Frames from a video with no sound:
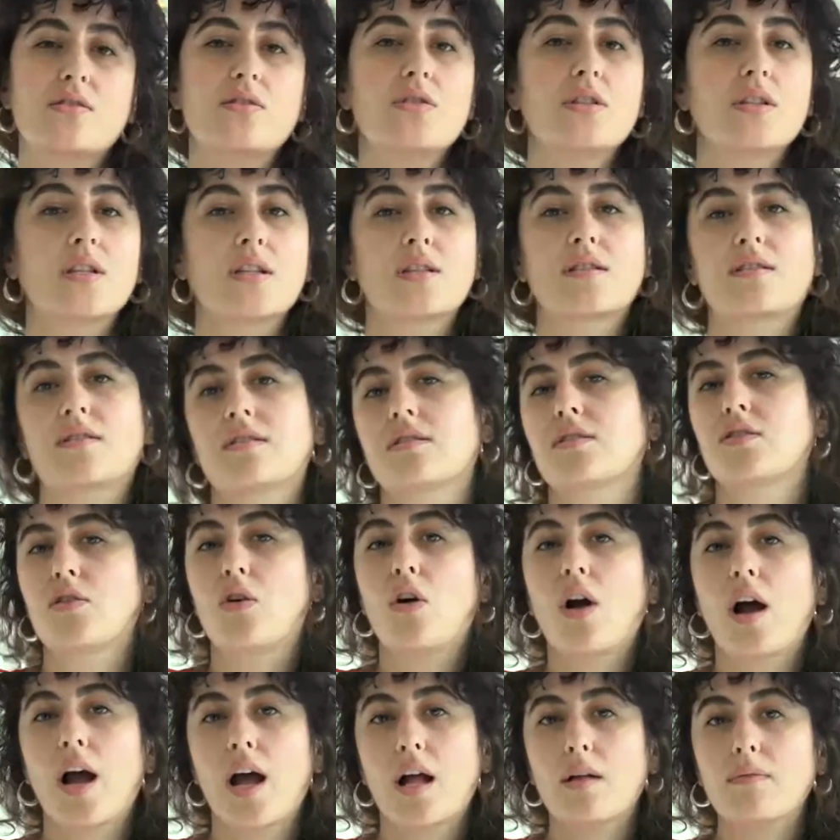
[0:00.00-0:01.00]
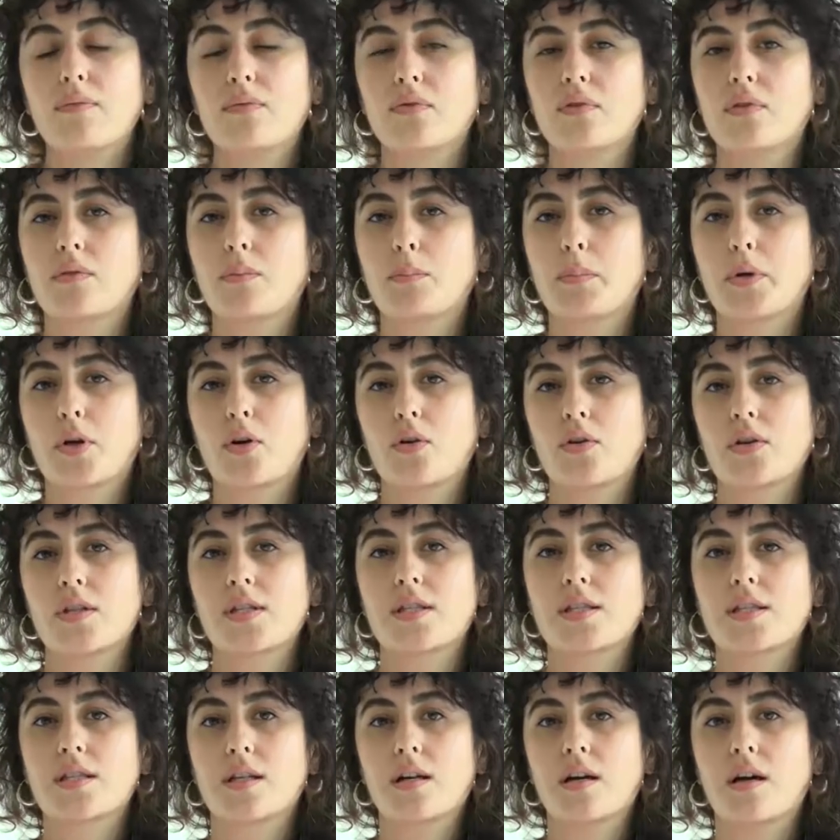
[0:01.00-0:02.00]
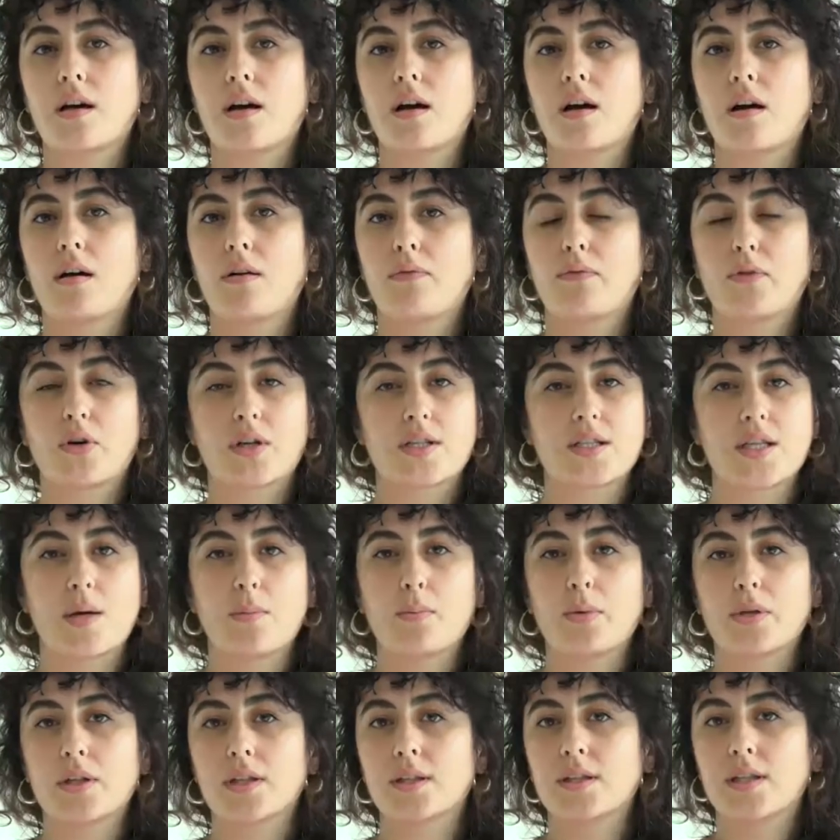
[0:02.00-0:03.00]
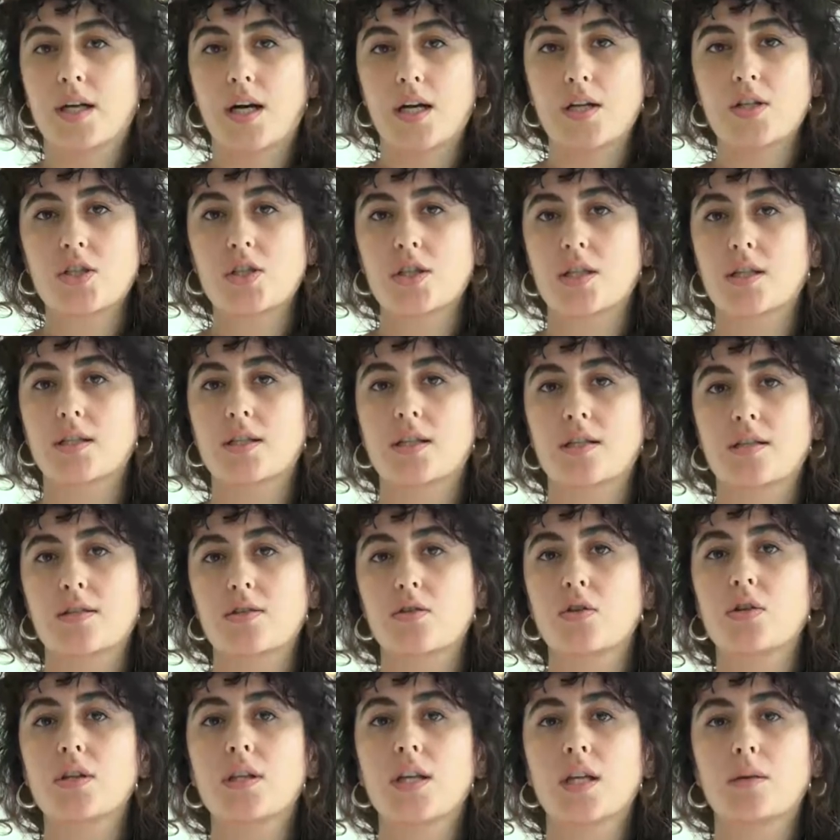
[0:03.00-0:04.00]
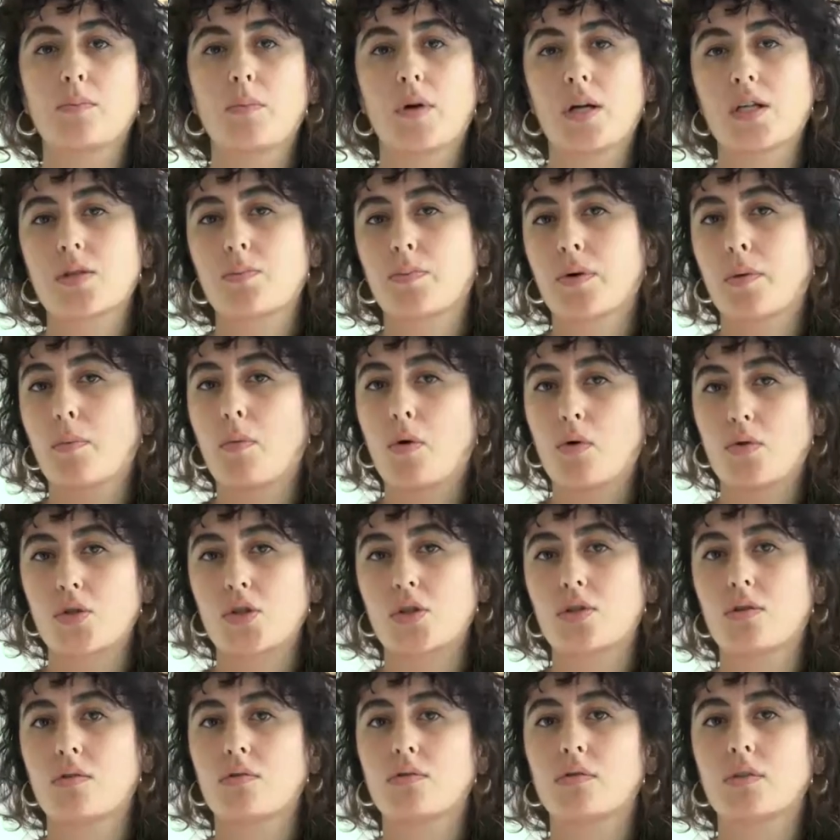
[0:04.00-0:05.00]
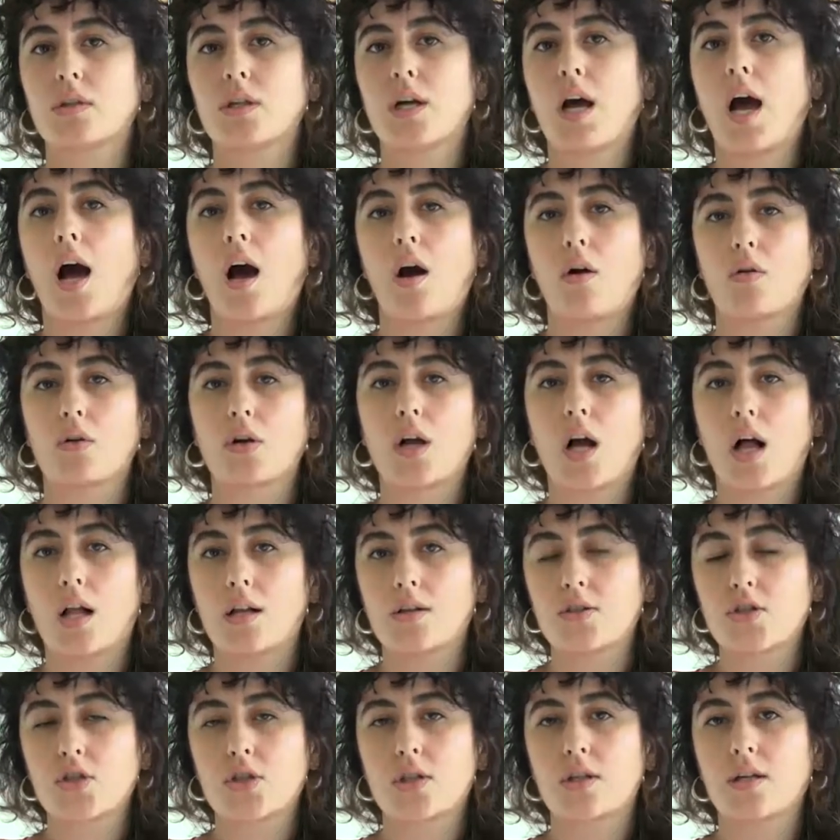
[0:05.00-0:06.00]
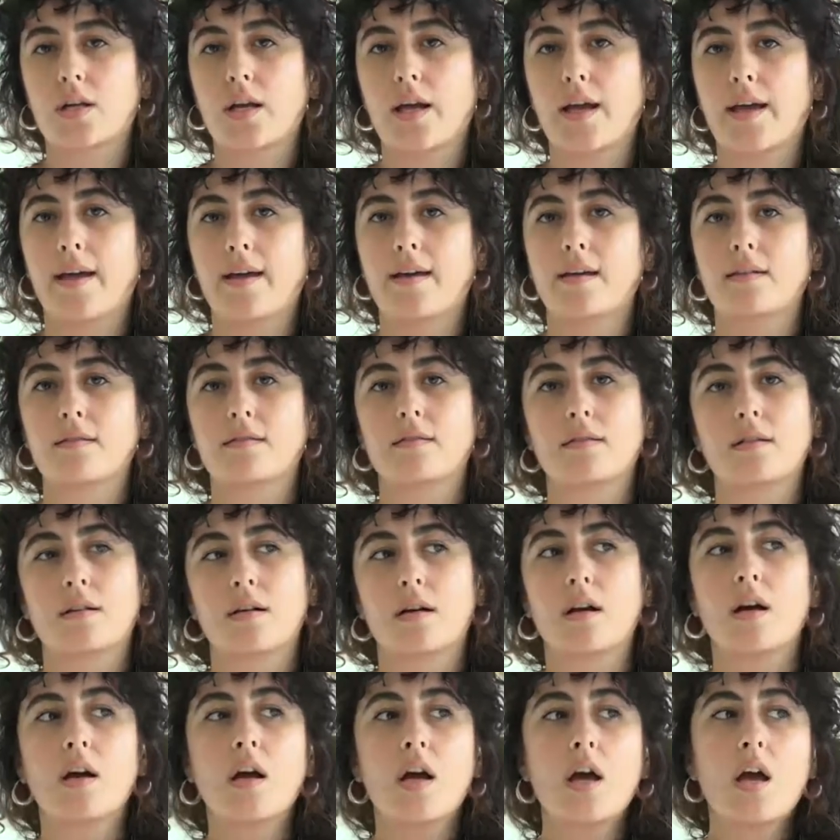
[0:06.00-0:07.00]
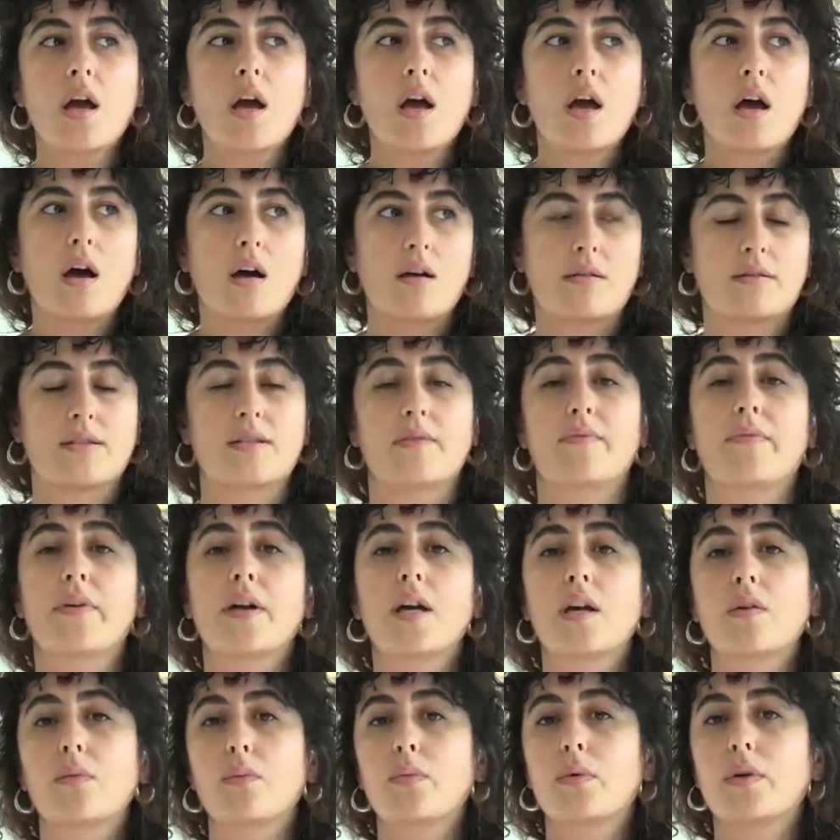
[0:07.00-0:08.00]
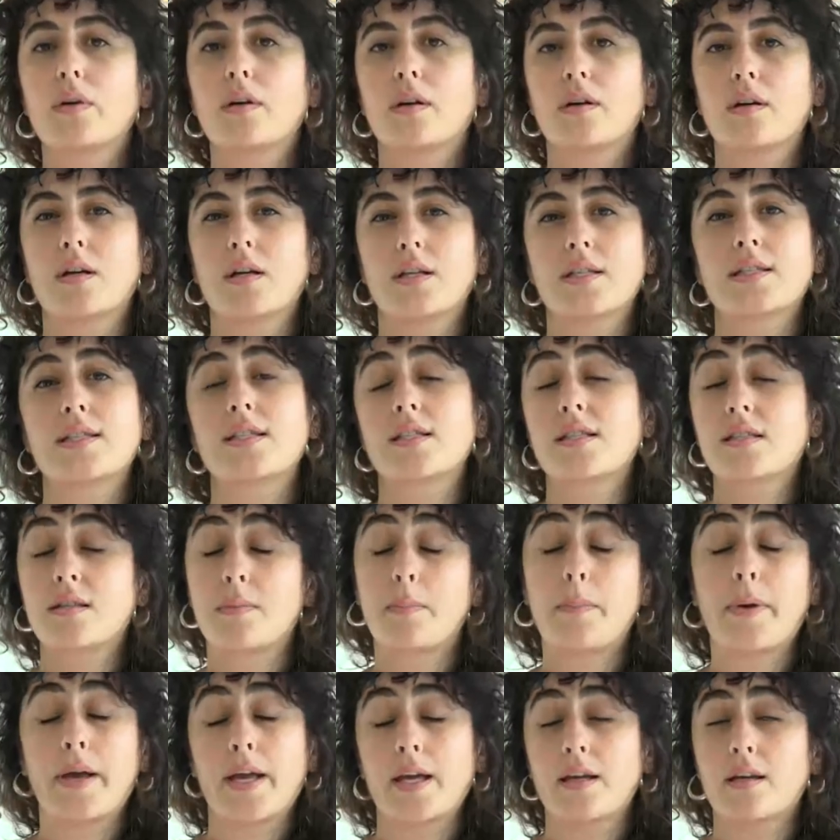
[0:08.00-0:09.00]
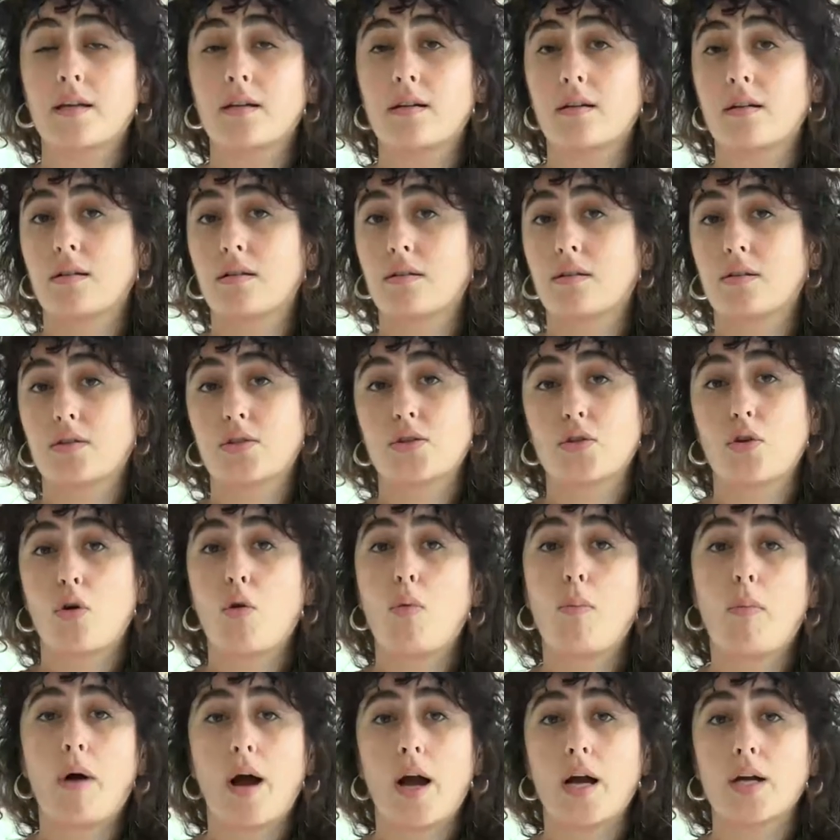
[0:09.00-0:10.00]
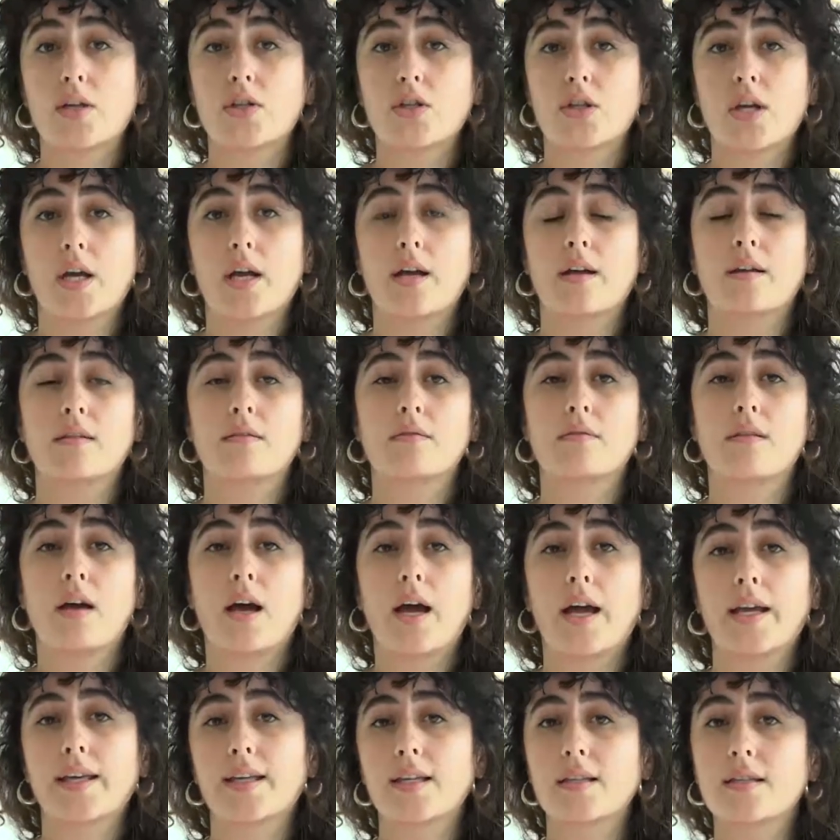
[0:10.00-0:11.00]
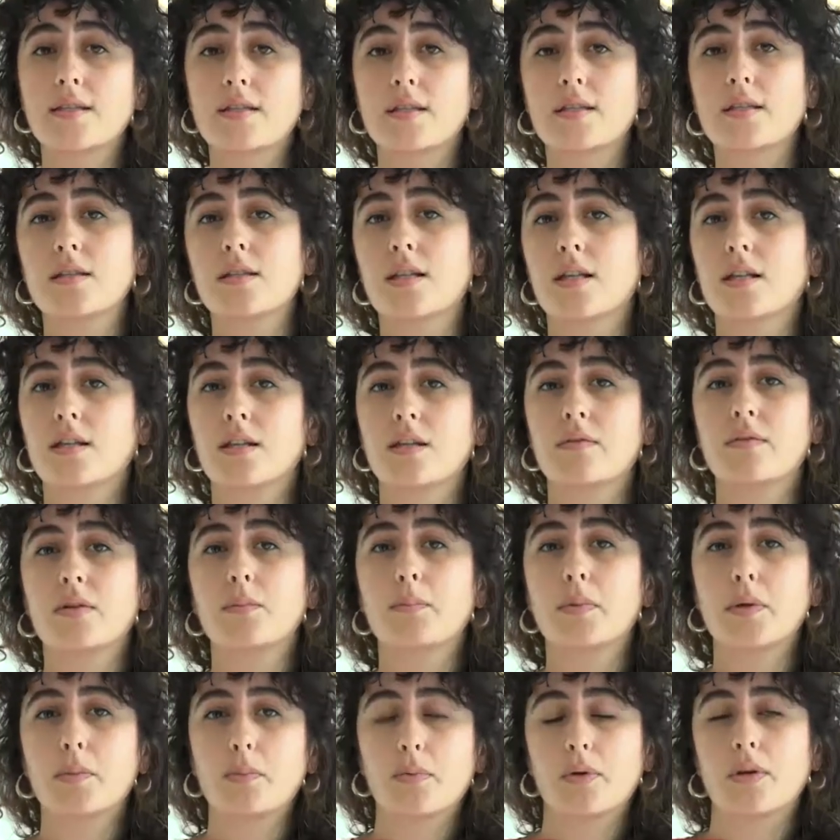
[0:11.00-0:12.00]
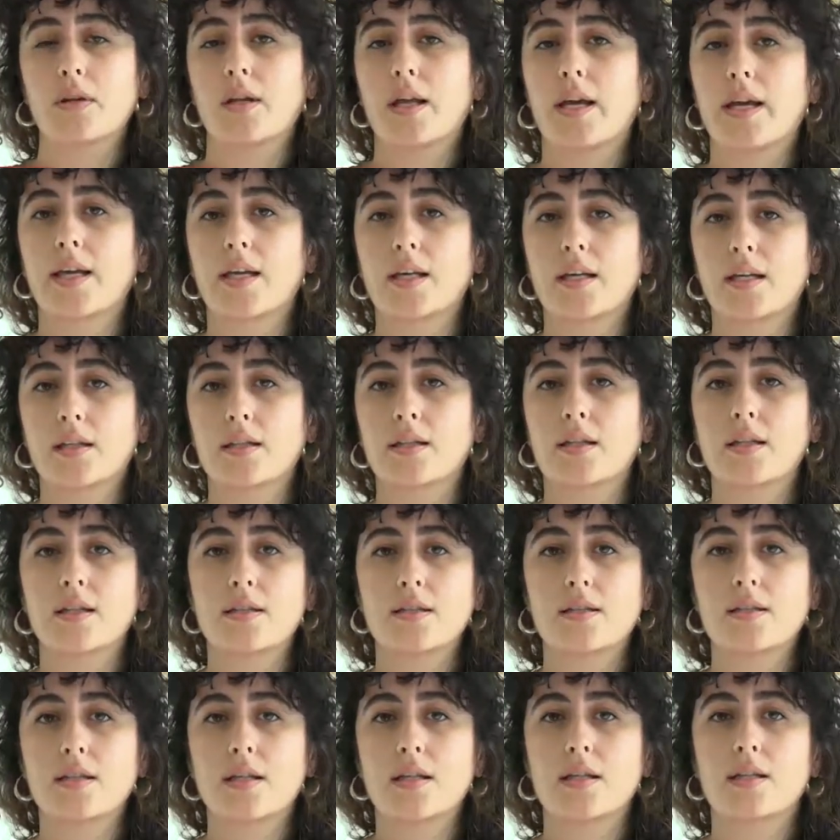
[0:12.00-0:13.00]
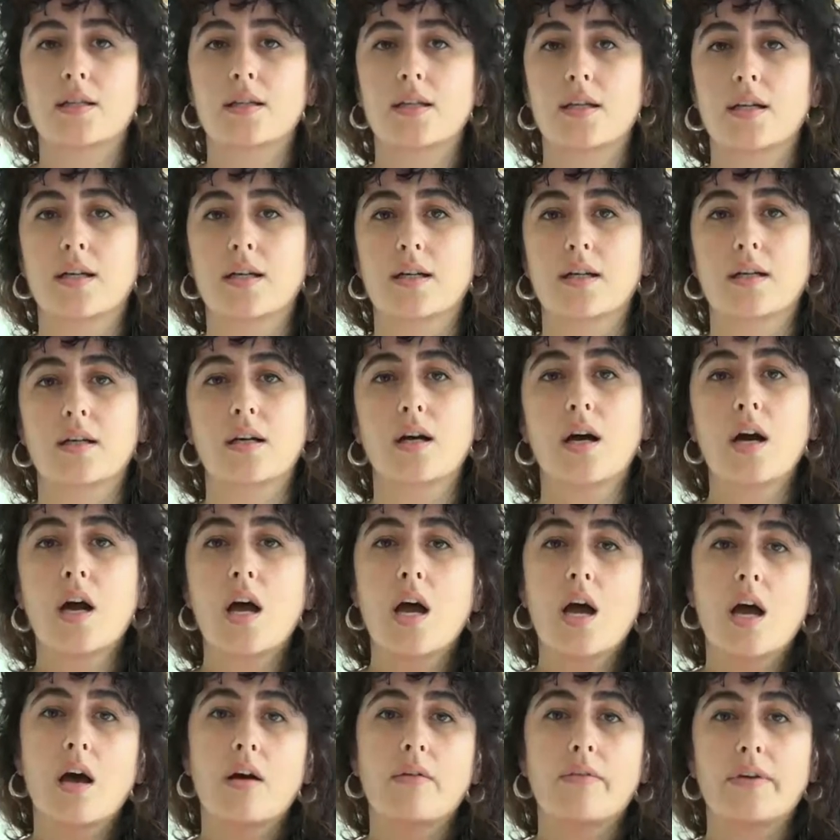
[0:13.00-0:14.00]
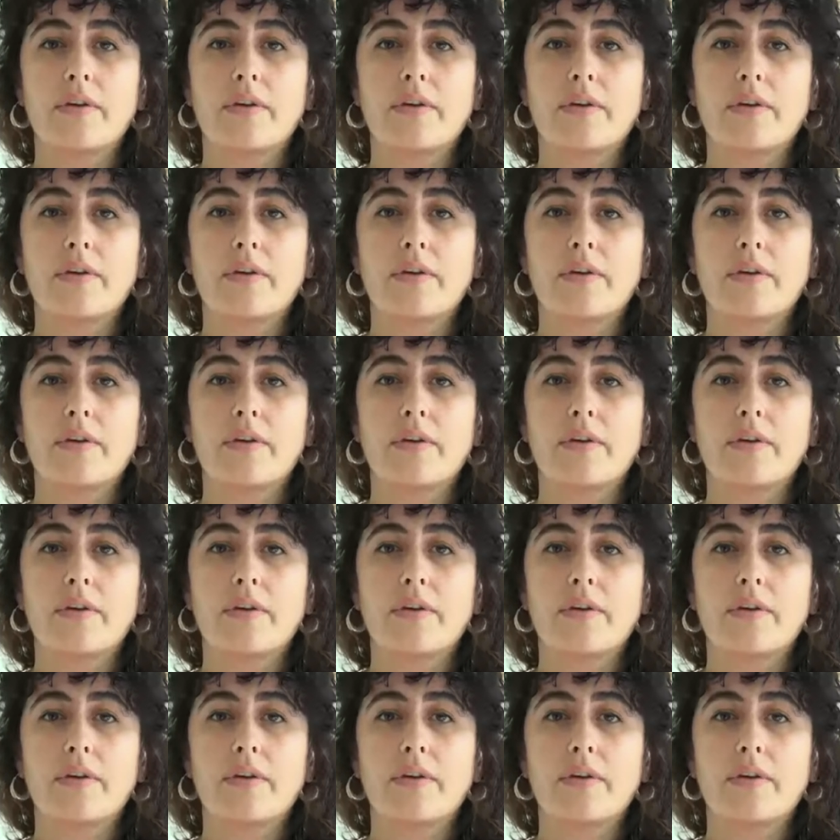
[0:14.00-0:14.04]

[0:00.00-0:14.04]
Professional student, that's so helpful because, for example, in Russia, there is not that much promotion of the, our culture, and somewhere we it's disappearing so much. And I can see that even people like in India, they are